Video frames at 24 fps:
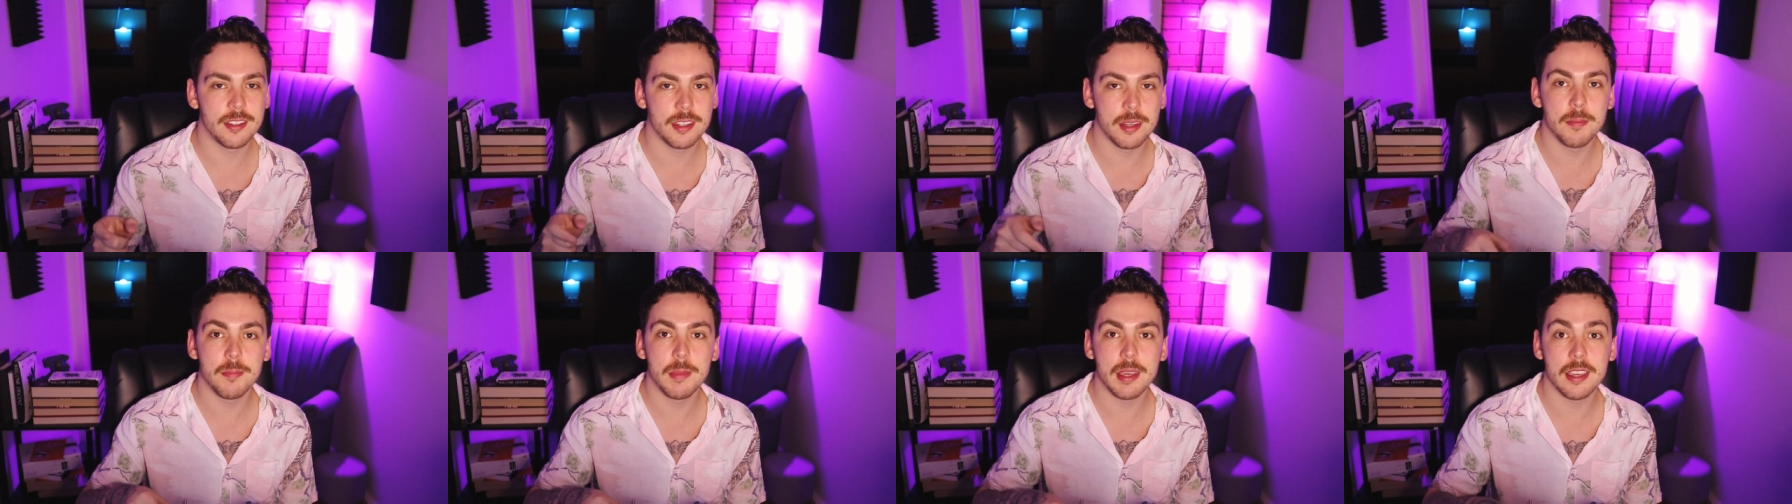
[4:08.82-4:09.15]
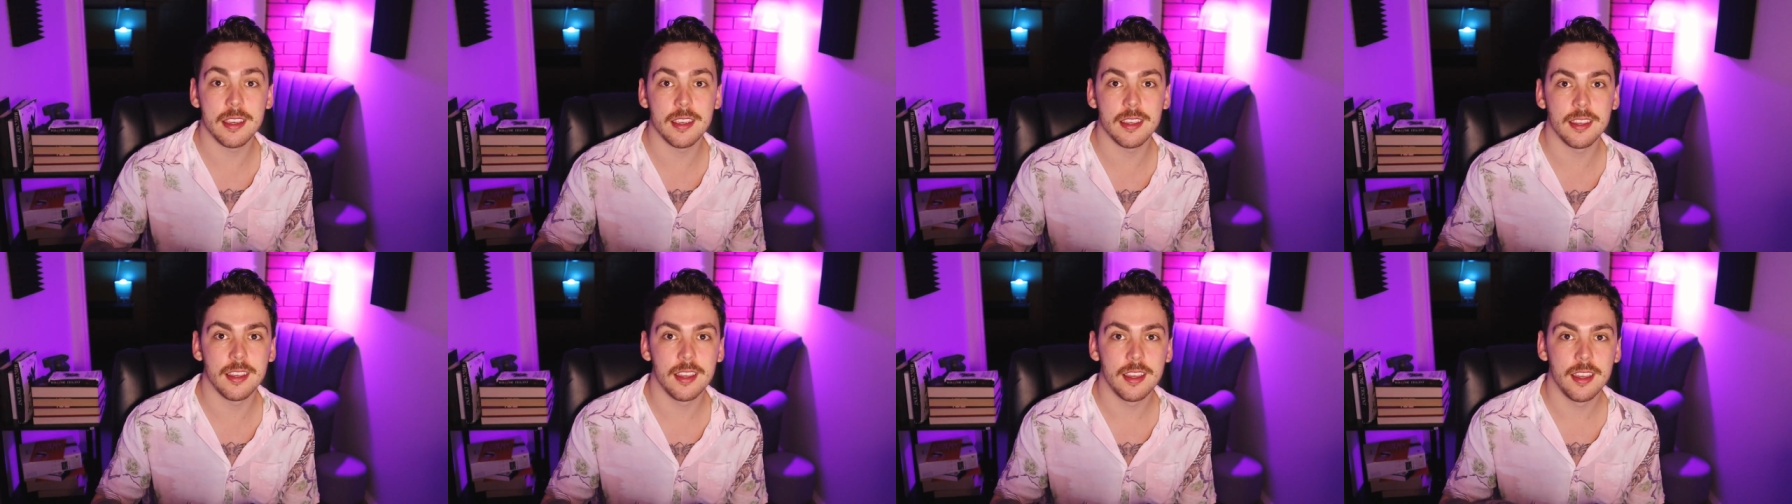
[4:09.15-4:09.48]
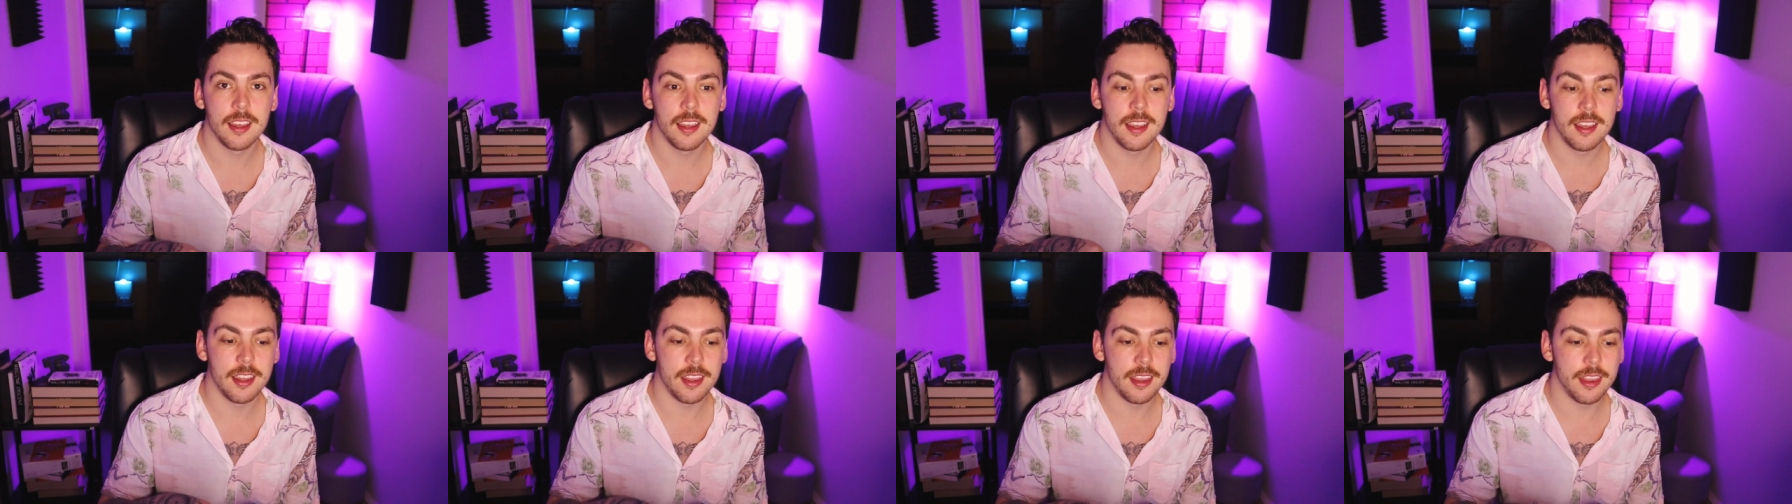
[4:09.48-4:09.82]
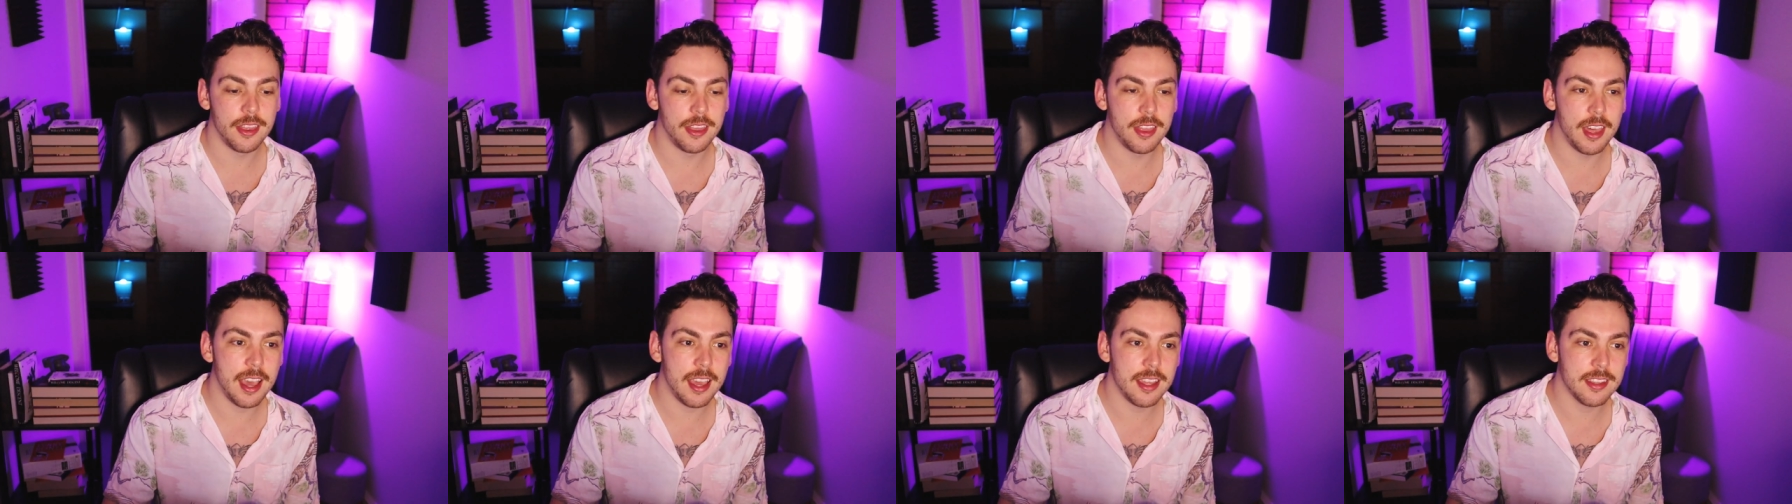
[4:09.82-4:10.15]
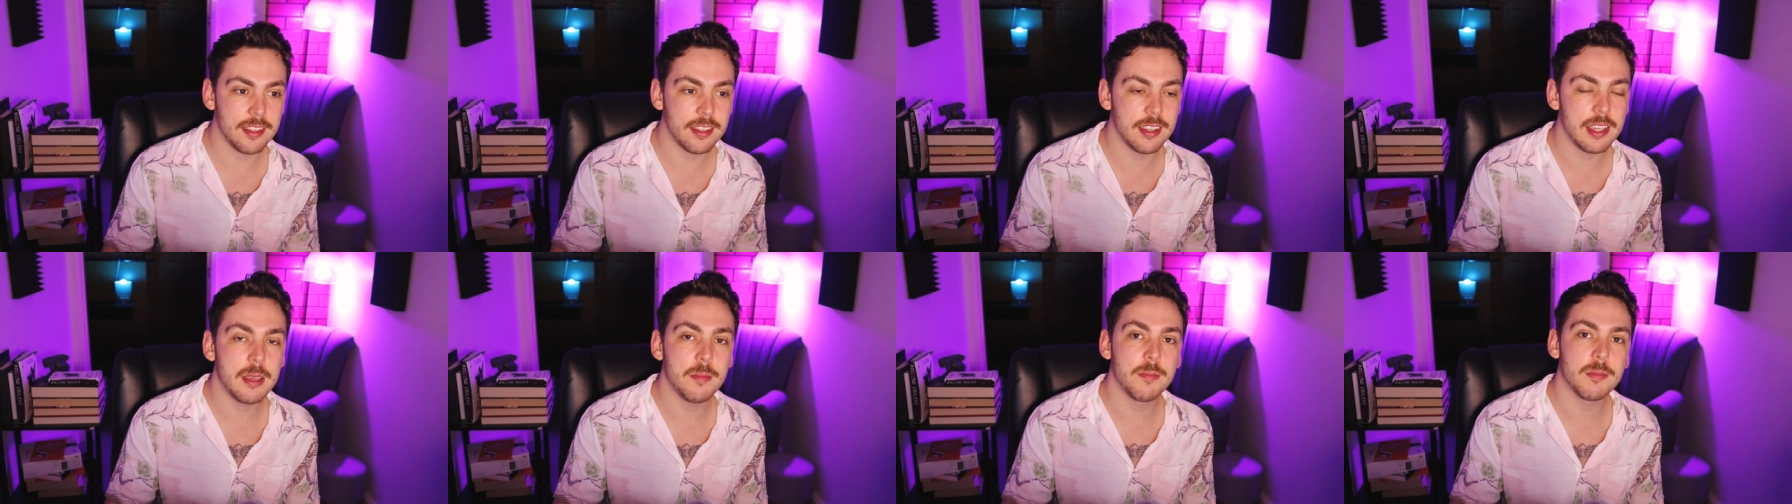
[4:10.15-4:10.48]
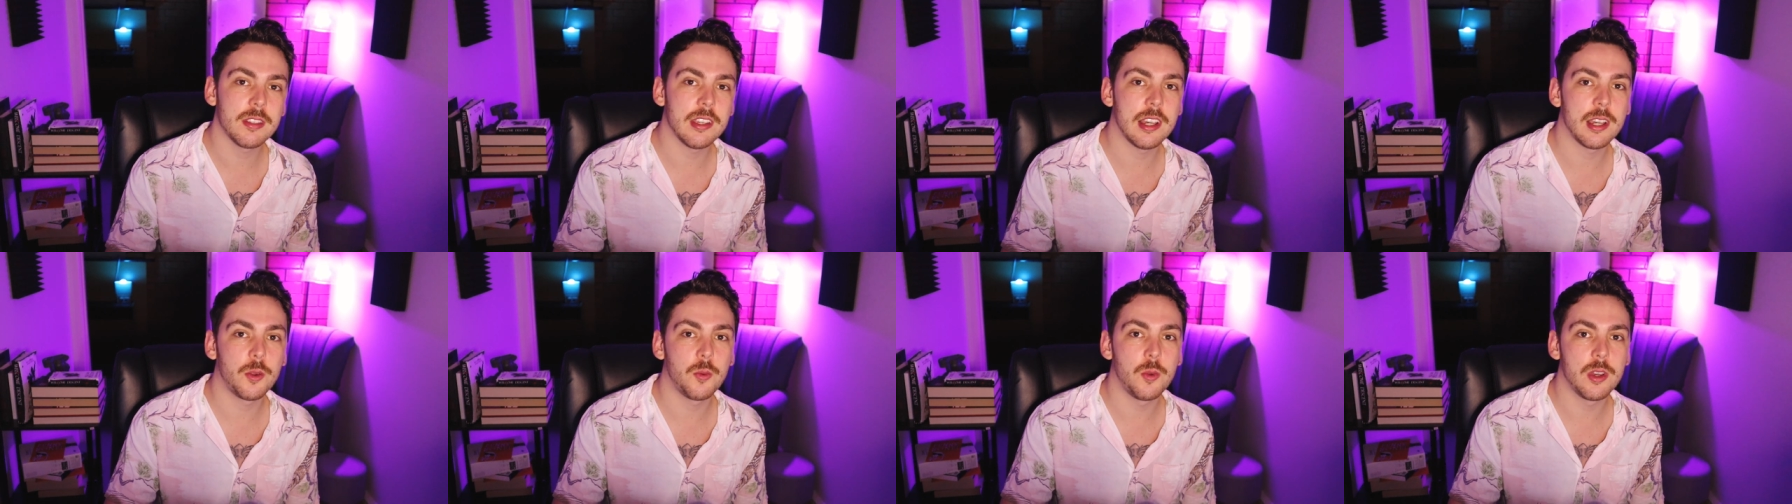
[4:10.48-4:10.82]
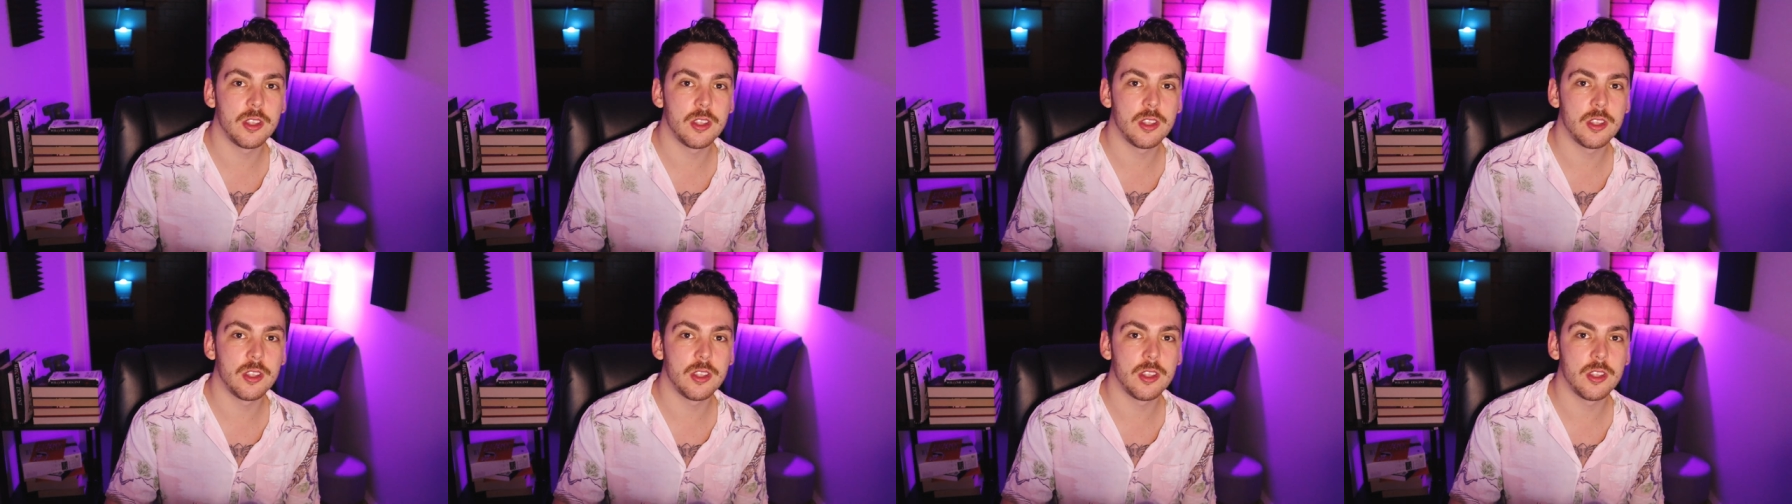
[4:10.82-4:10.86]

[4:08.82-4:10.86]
to me, that seems like